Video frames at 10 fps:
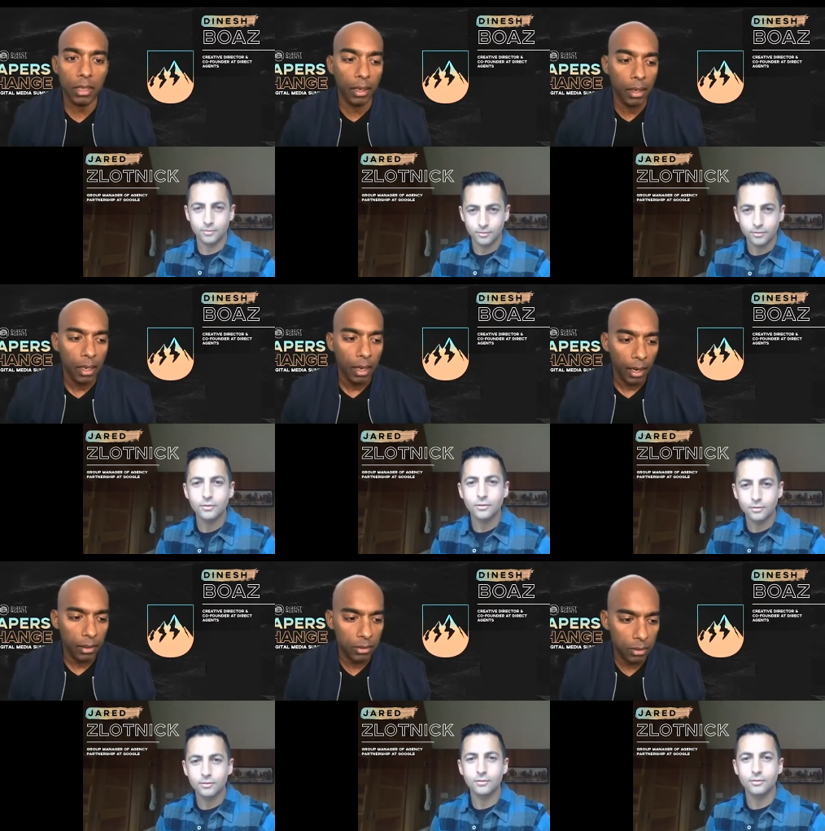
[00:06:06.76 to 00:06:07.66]
Speaker 1: and,
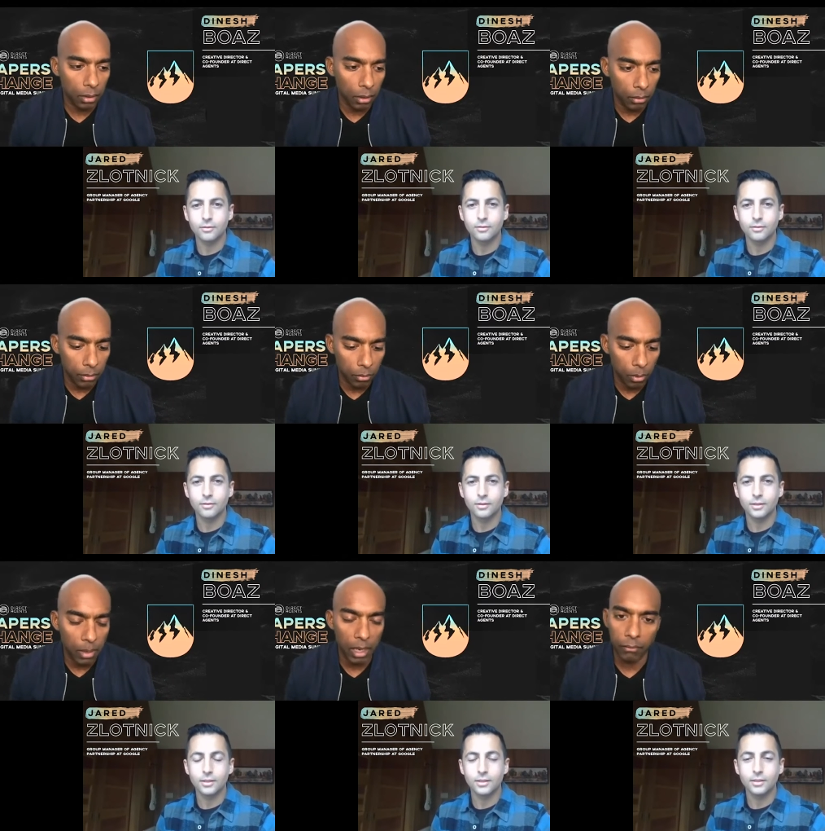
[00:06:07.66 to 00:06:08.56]
and still
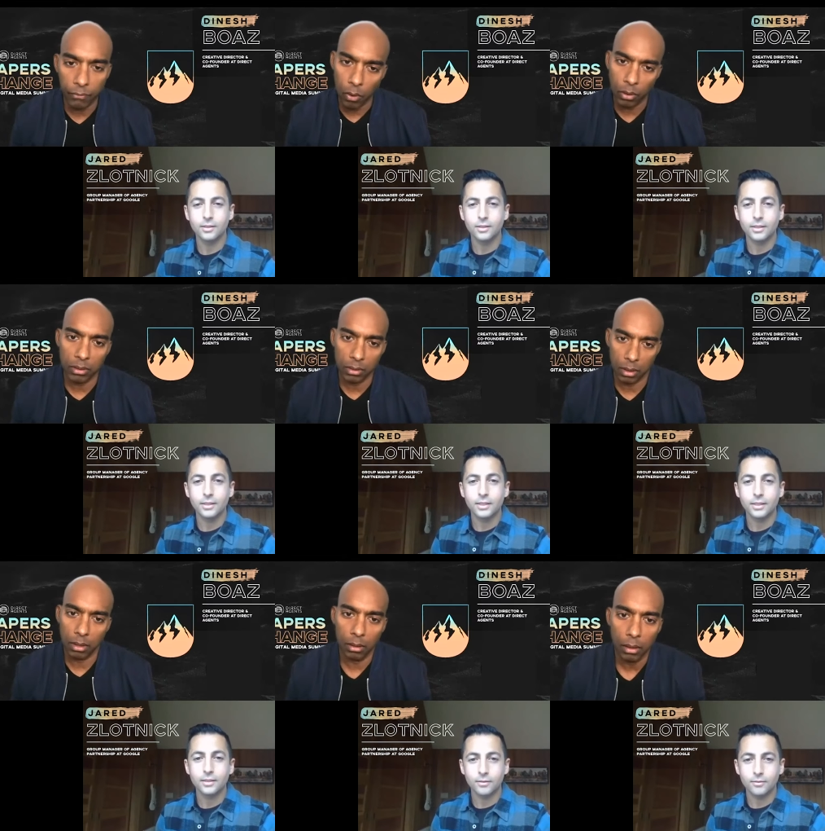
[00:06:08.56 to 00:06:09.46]
remain focused
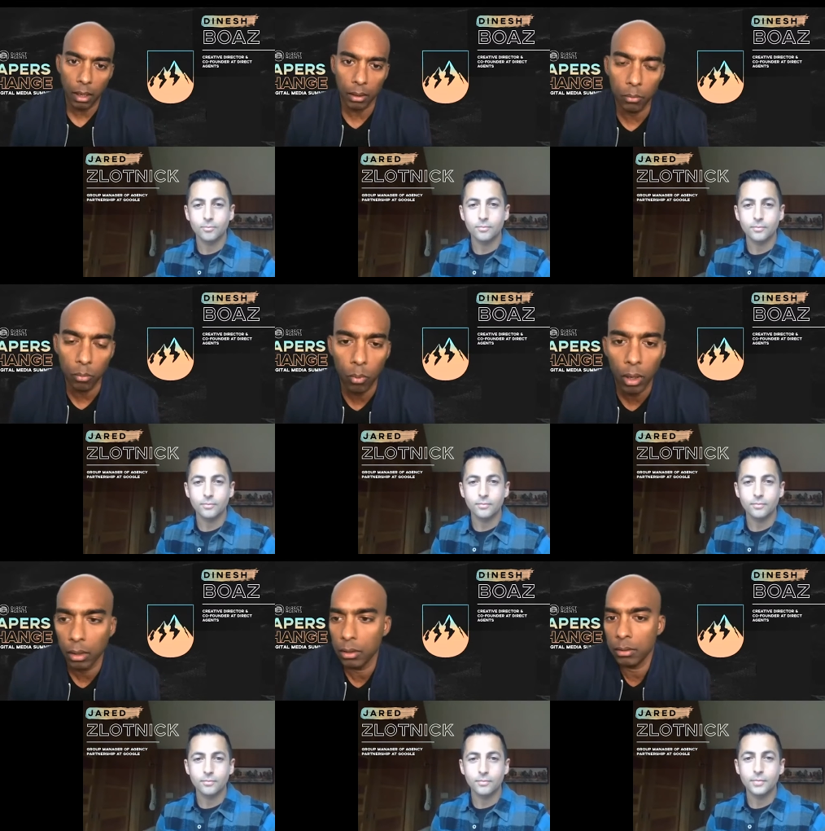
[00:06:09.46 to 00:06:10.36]
on on
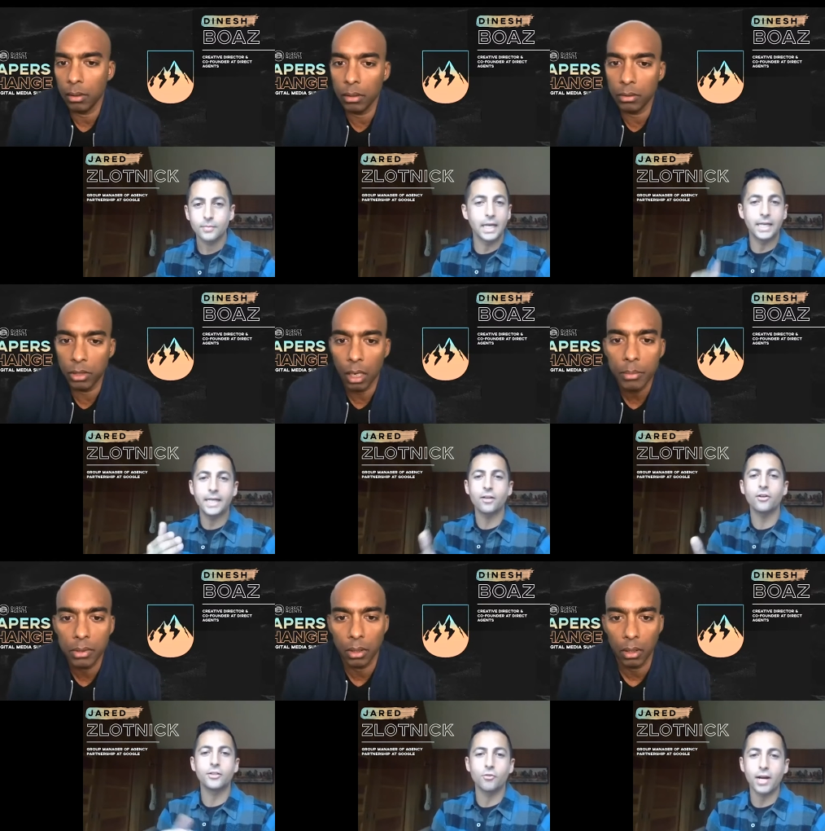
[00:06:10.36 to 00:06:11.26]
what our and our hearing
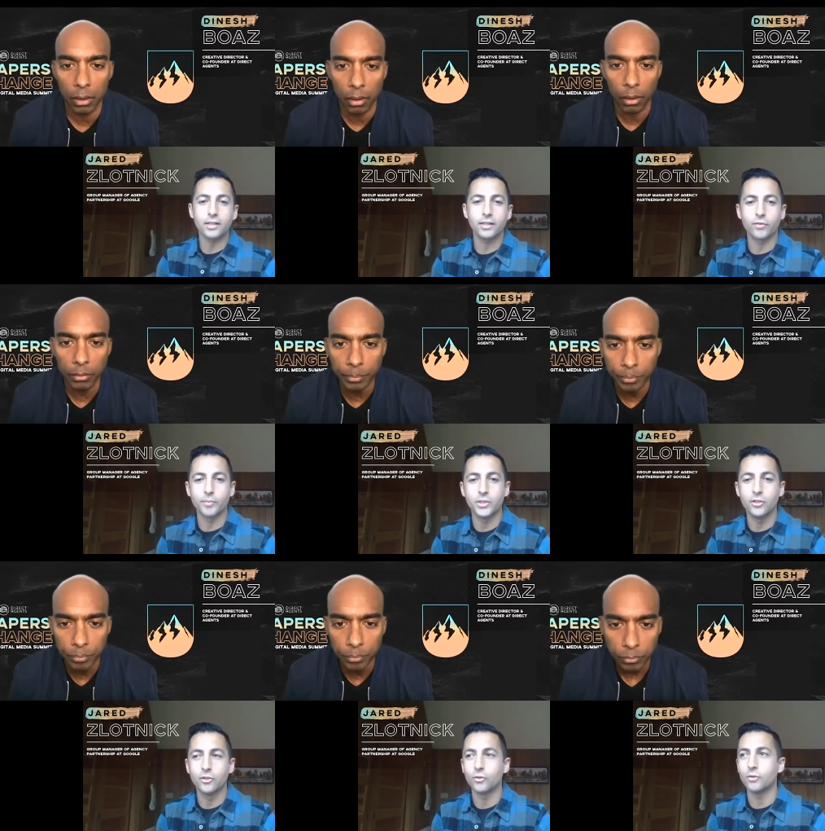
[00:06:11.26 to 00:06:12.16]
directly are, from
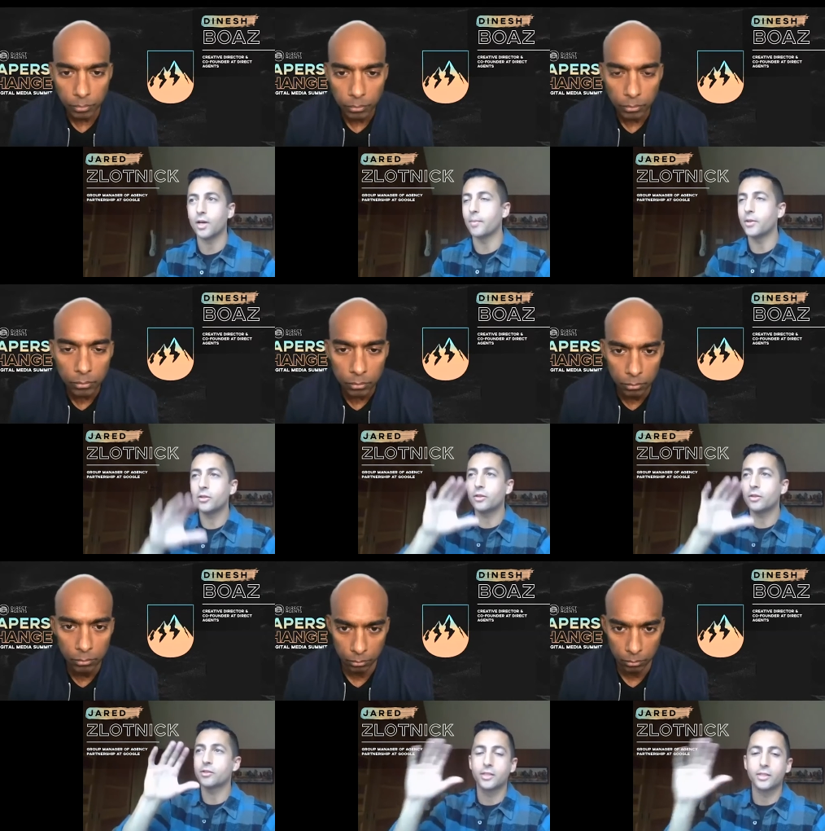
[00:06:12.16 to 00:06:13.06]
you, know? you.
Speaker 2: So
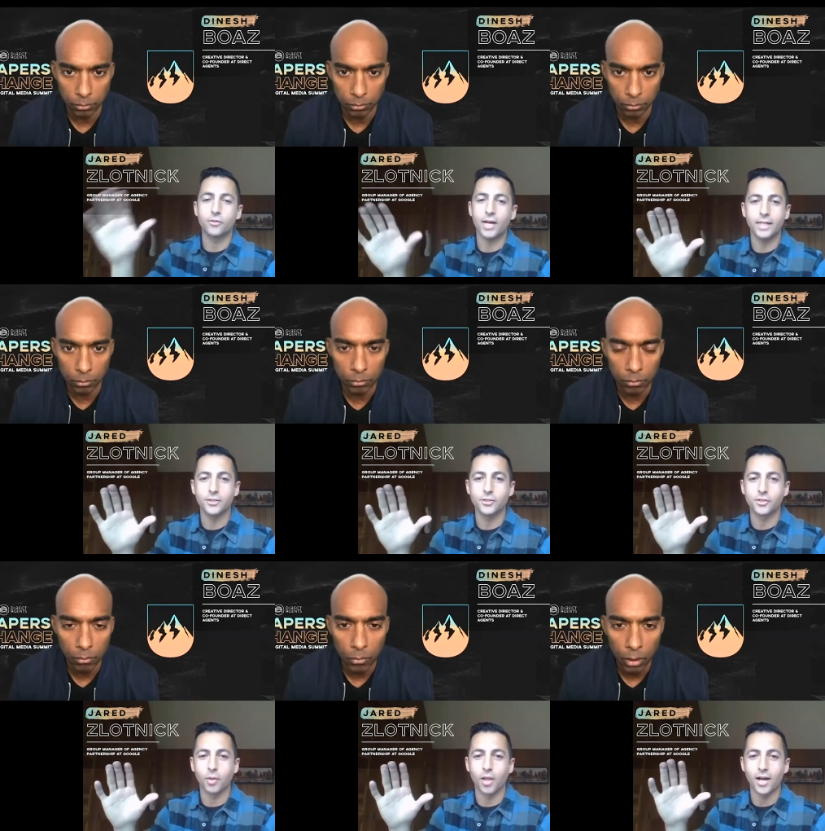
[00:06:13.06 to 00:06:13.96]
the Direct Agents
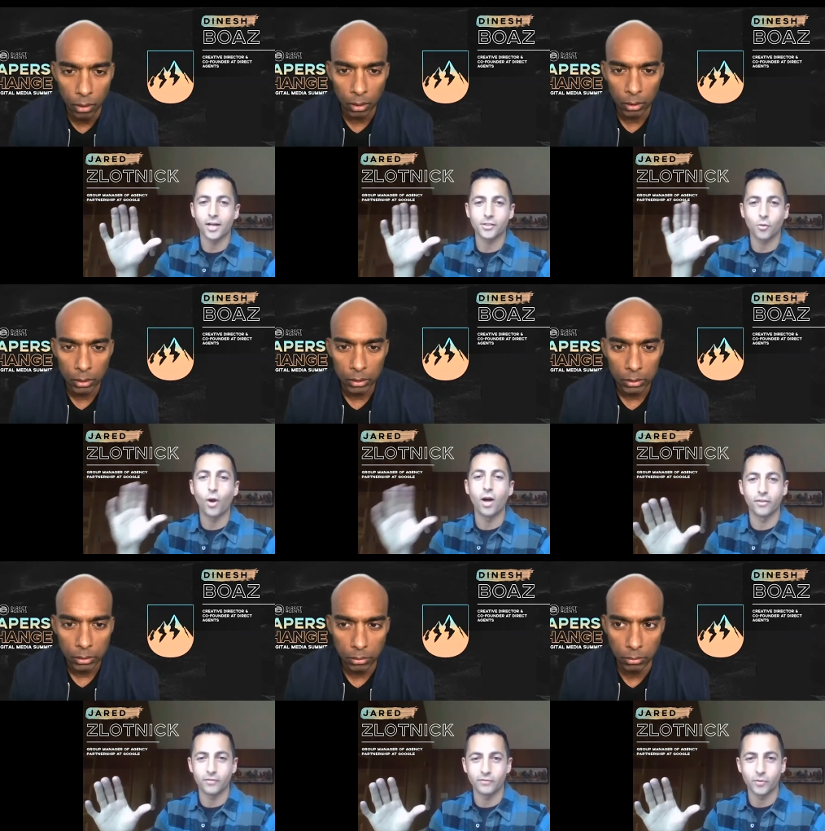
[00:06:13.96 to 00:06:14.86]
blog is a wealth
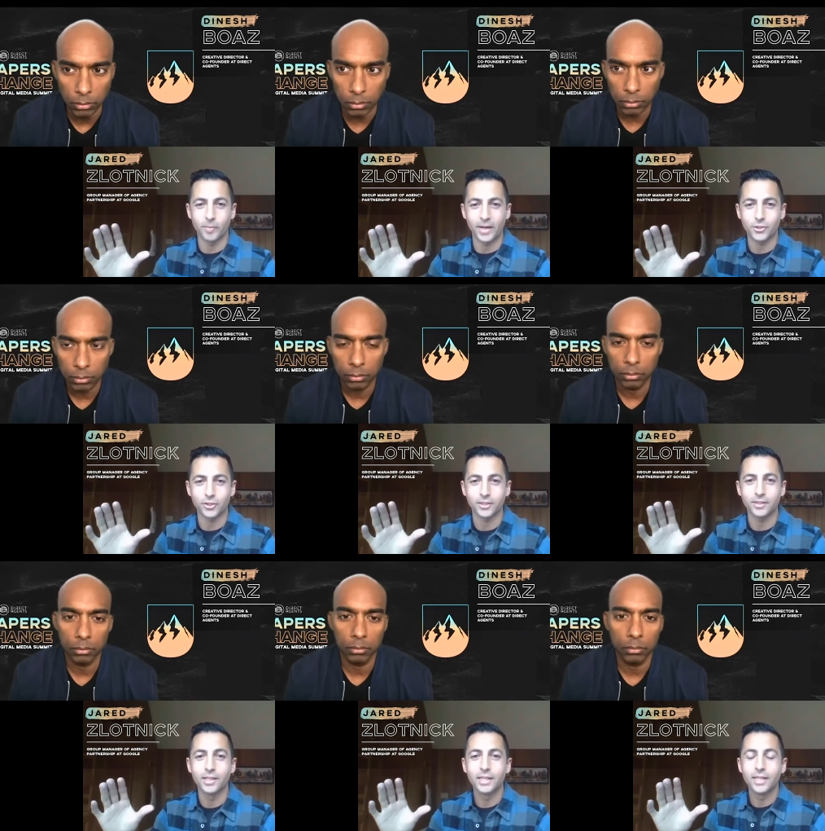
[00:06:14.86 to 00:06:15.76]
of information,
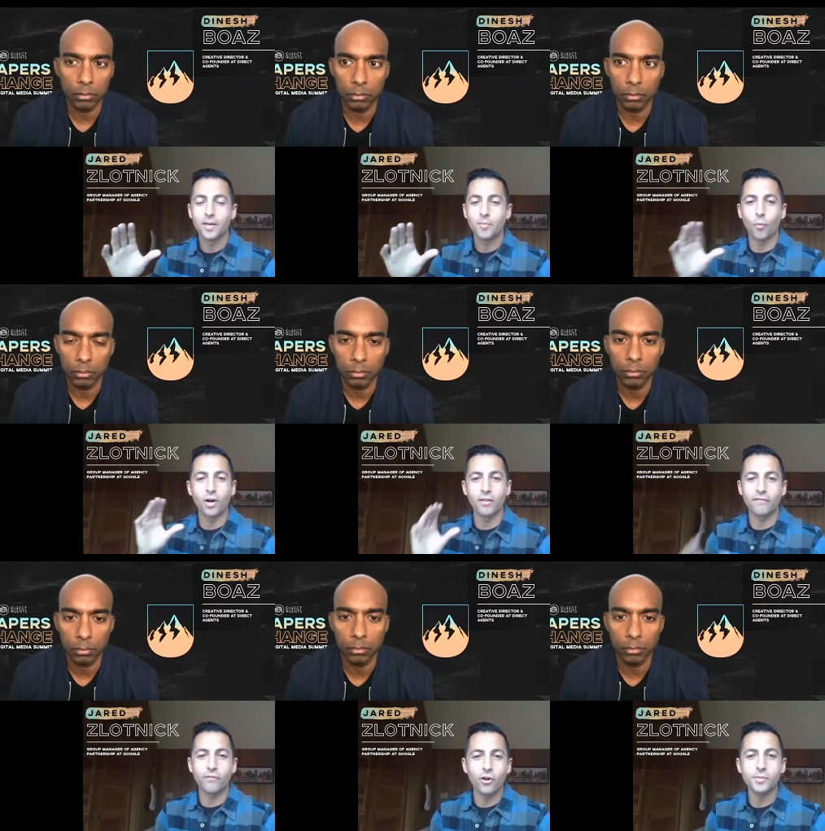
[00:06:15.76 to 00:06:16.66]
but one of the
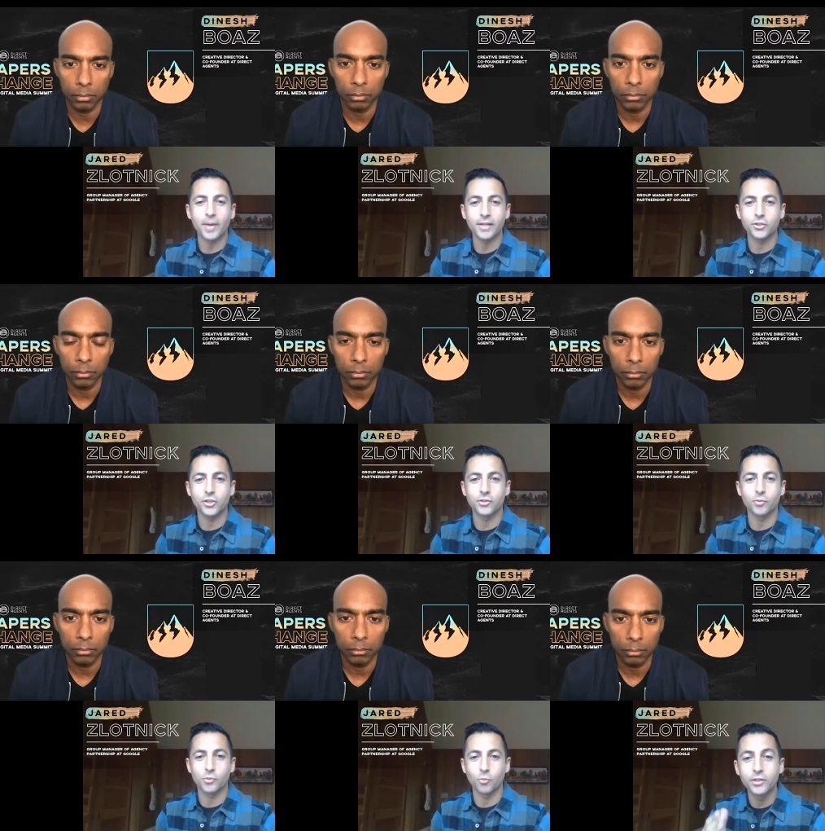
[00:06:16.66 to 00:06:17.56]
first messages was
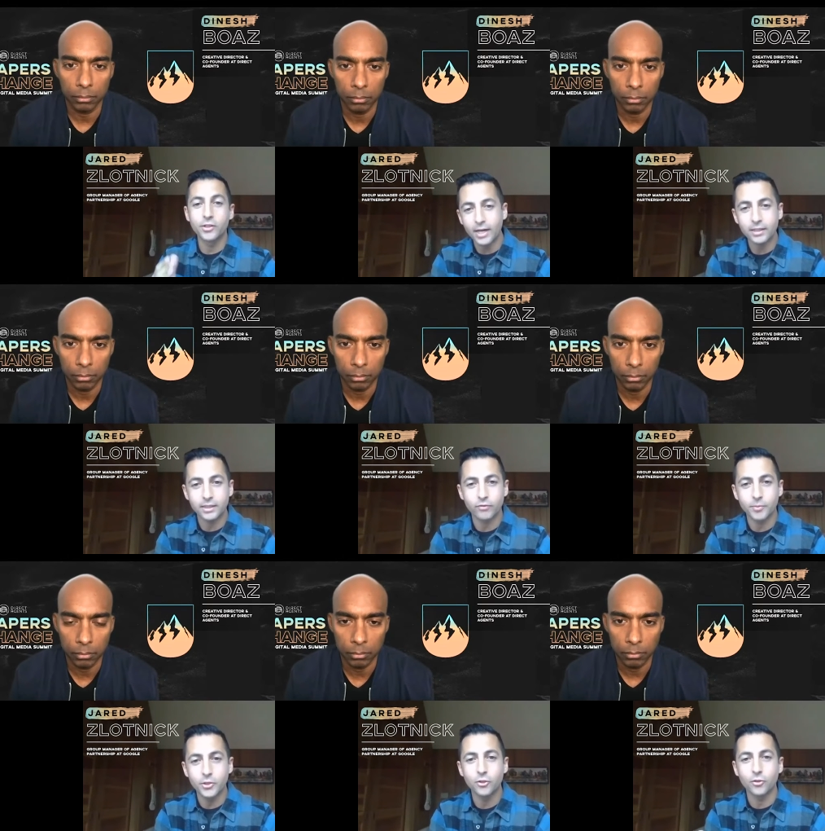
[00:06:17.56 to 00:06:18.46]
one directly from you